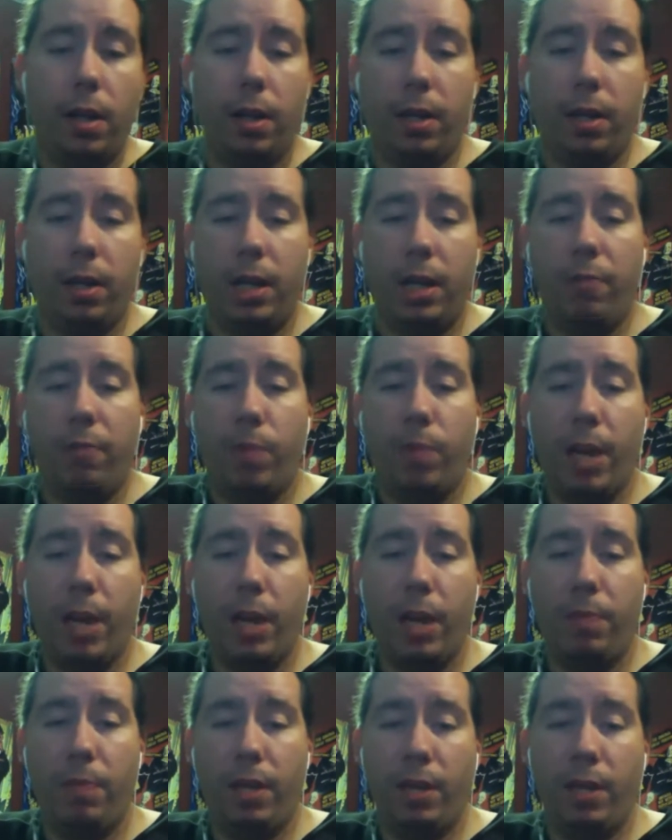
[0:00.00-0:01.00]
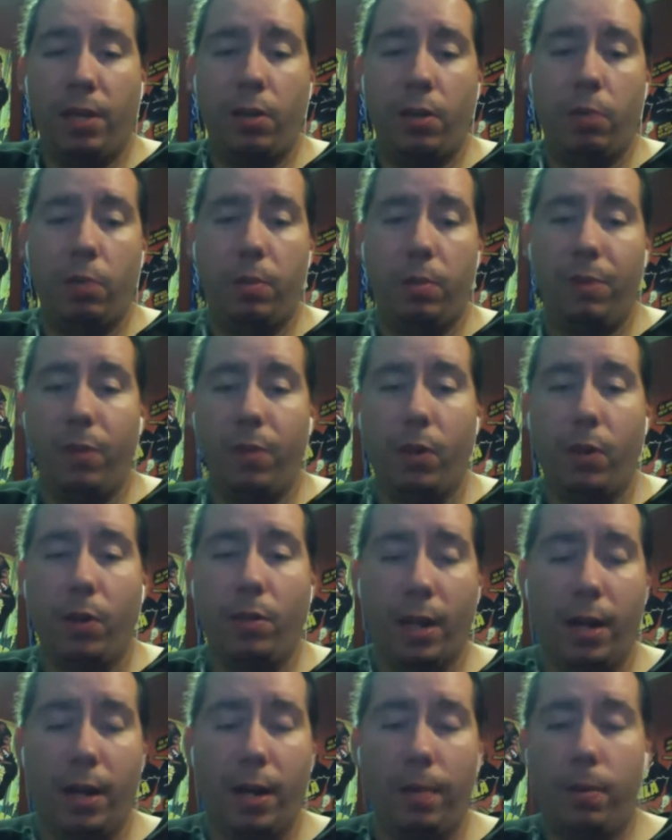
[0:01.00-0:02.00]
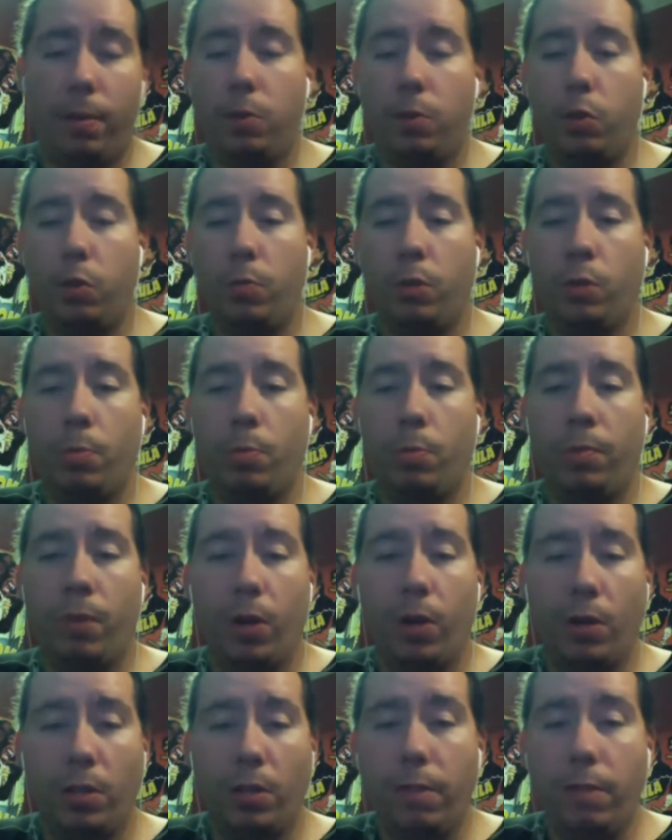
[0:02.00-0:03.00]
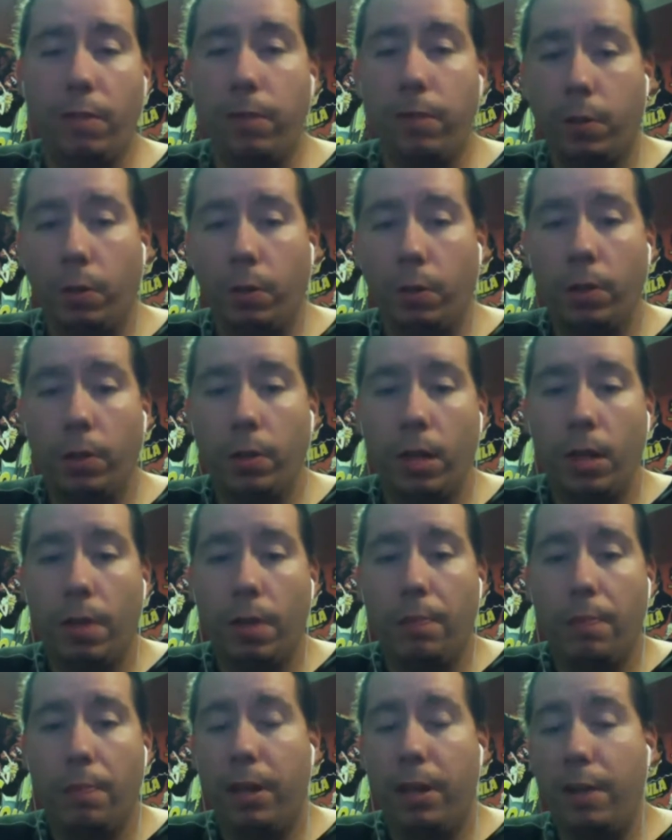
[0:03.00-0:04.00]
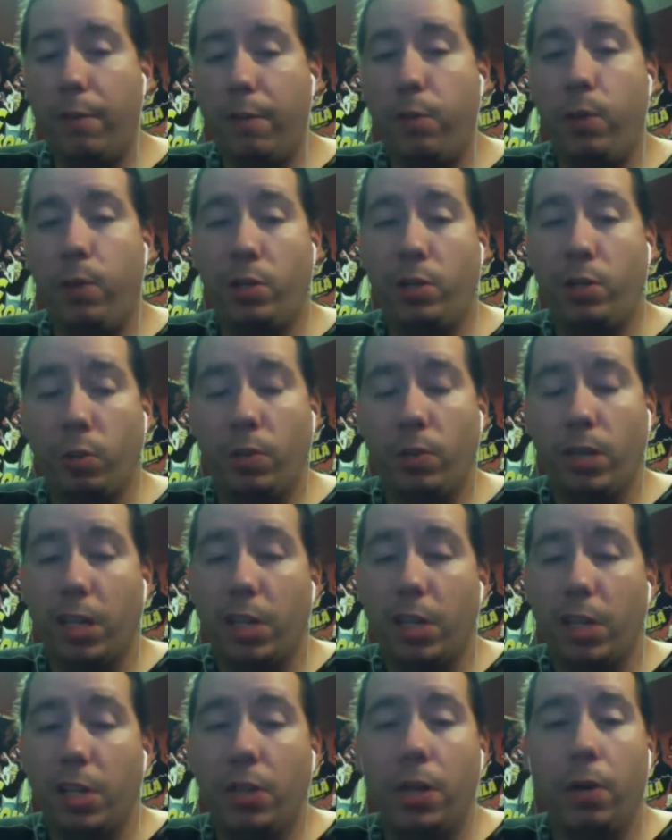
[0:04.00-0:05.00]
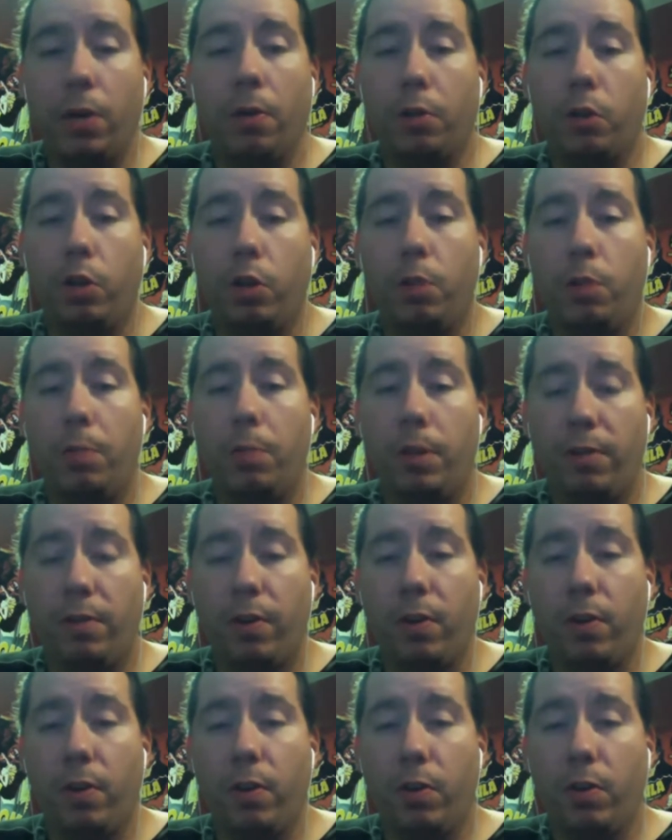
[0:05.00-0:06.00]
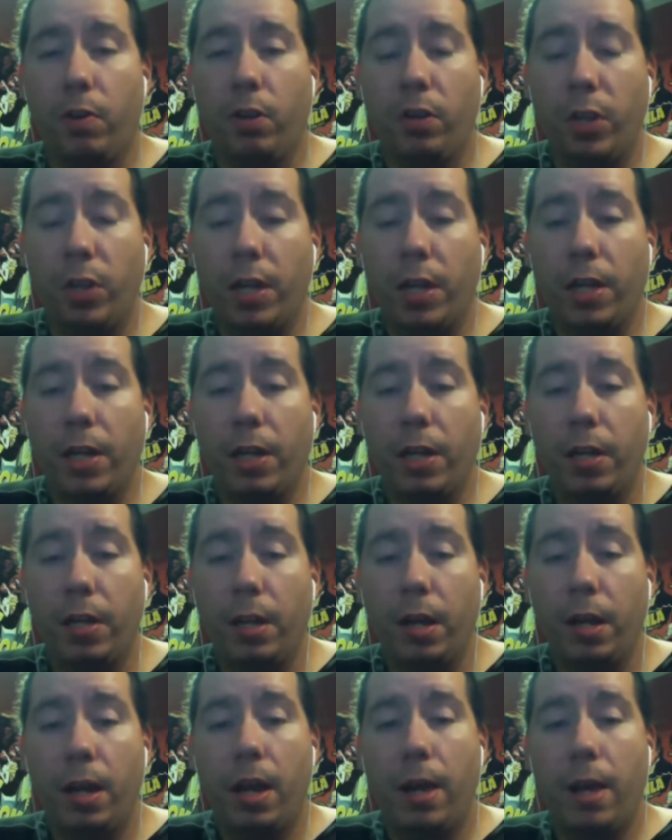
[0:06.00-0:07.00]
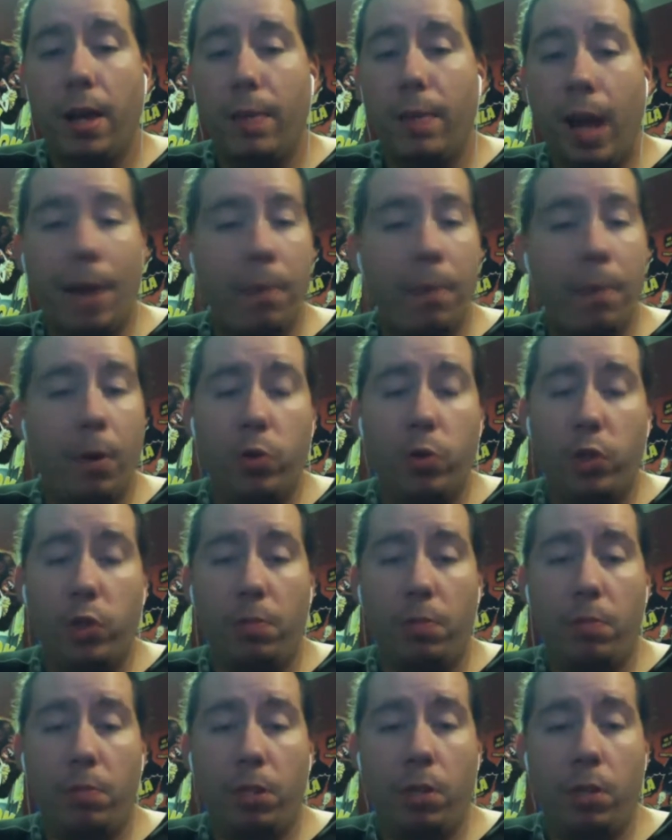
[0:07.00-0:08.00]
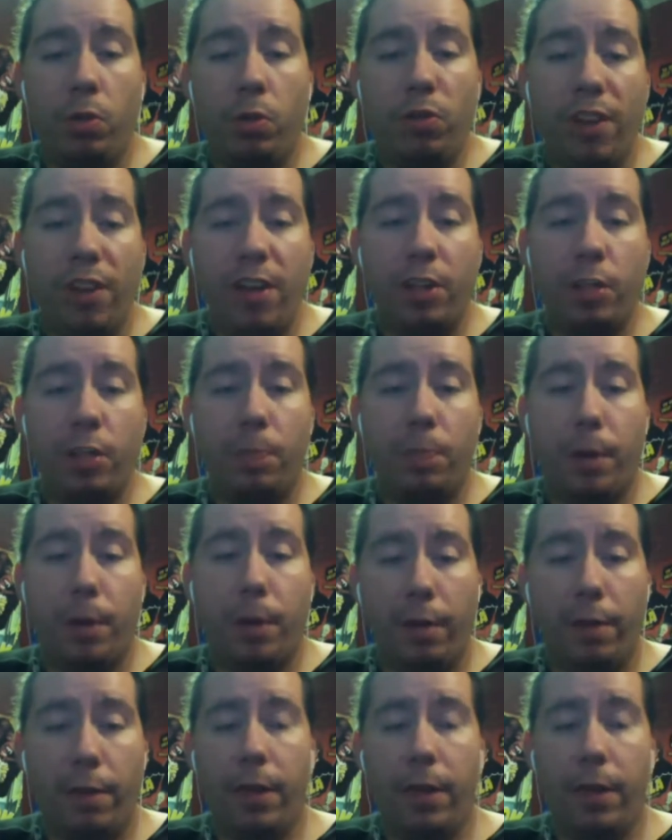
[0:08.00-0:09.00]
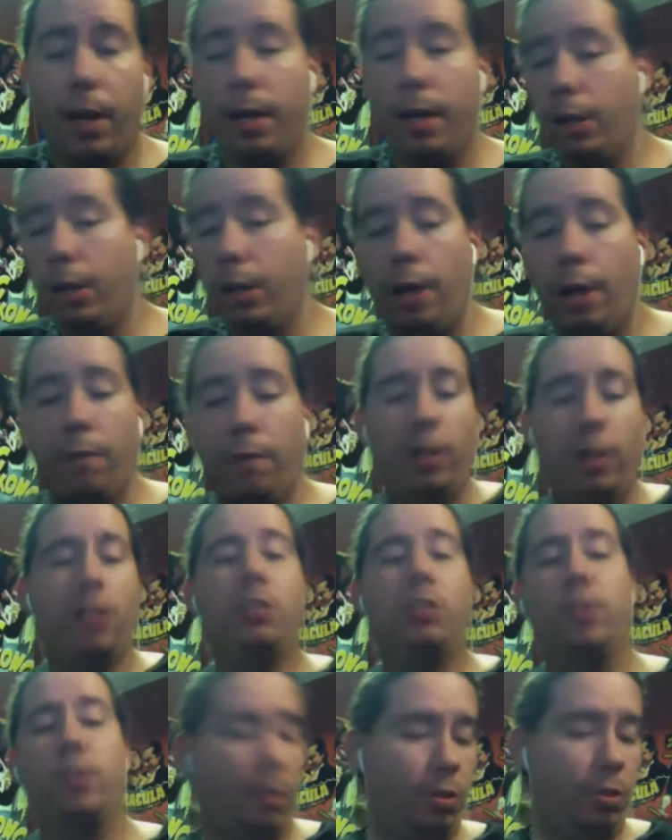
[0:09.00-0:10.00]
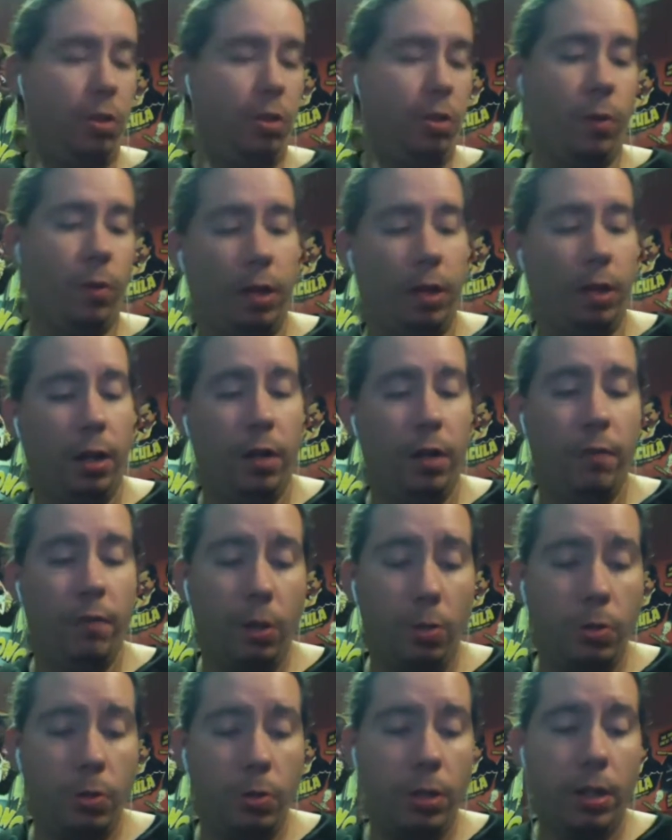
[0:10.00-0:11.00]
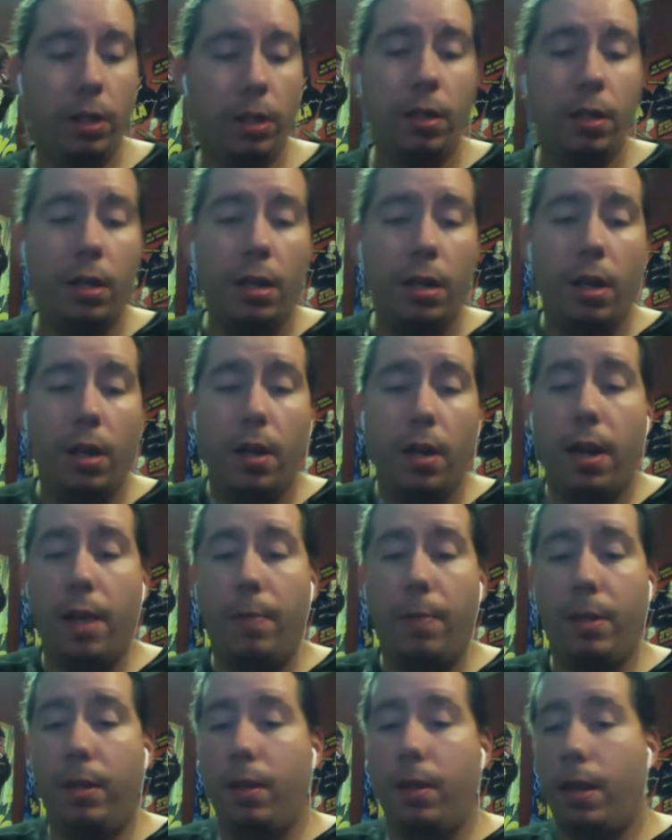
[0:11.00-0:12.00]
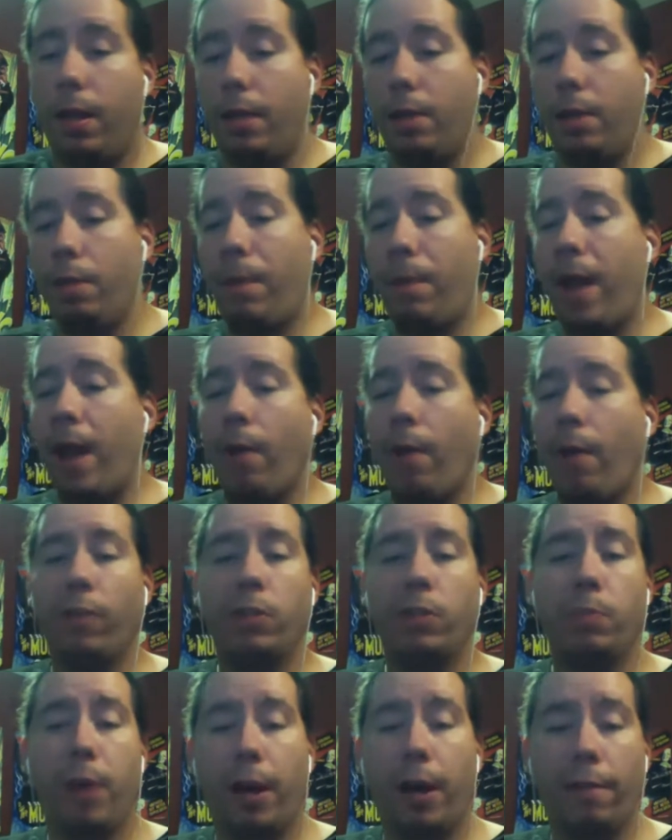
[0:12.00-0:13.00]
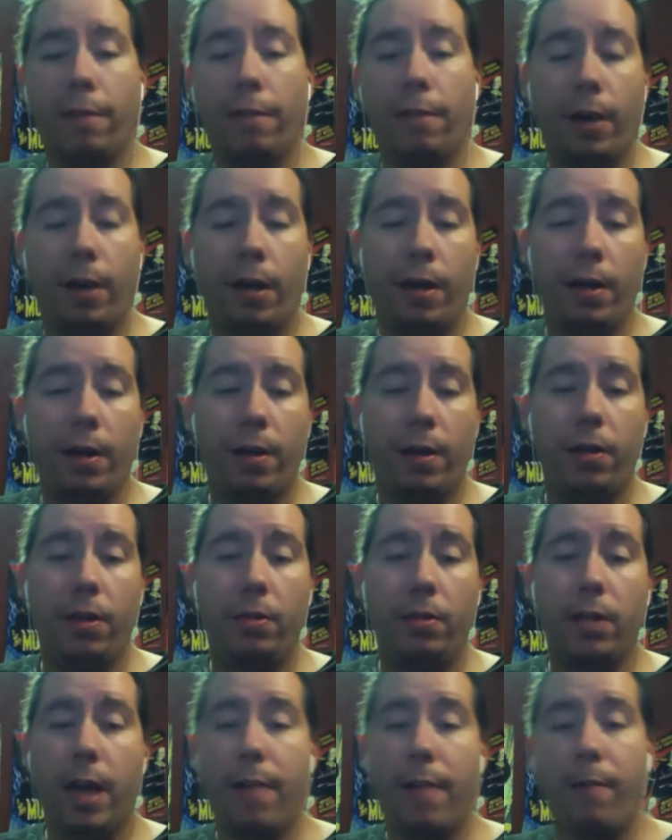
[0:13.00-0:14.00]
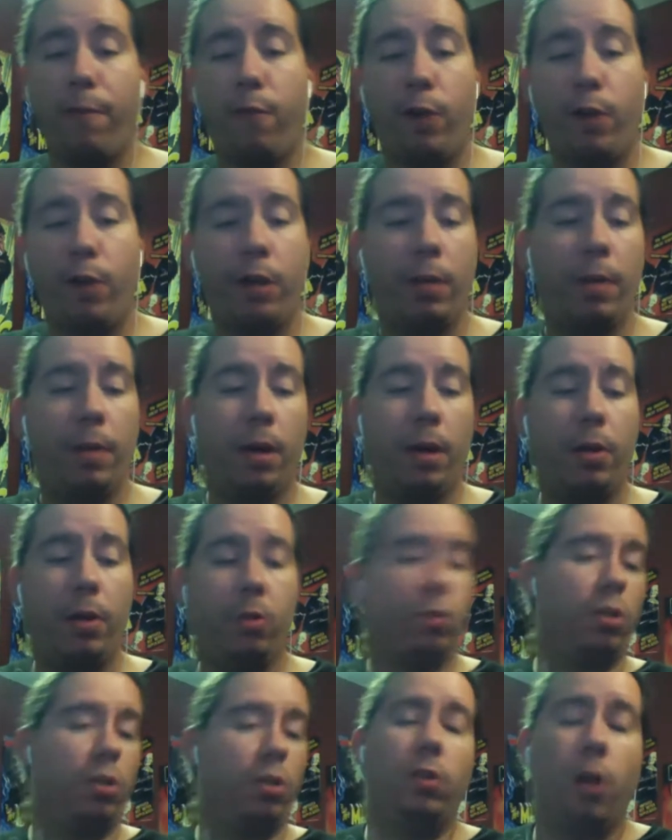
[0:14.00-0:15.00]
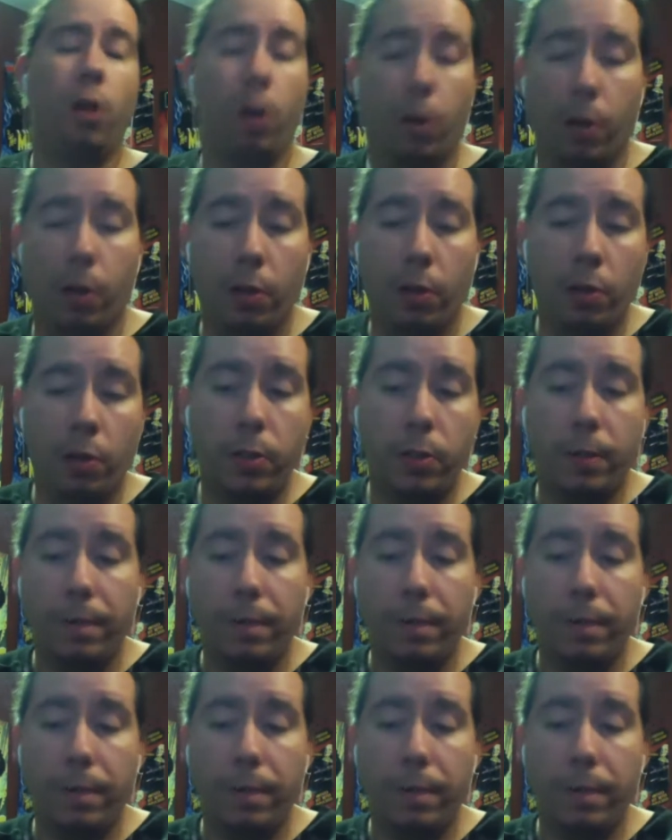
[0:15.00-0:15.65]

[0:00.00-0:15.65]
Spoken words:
getting from A to B could be very time-consuming, could be very difficult, but if we do get there, it could be a very good thing. I mean, I personally am a huge fan of Spotify. I love listening to it. I love using it. I mean, the power of Spotify is, I have a friend of mine who's a guitarist,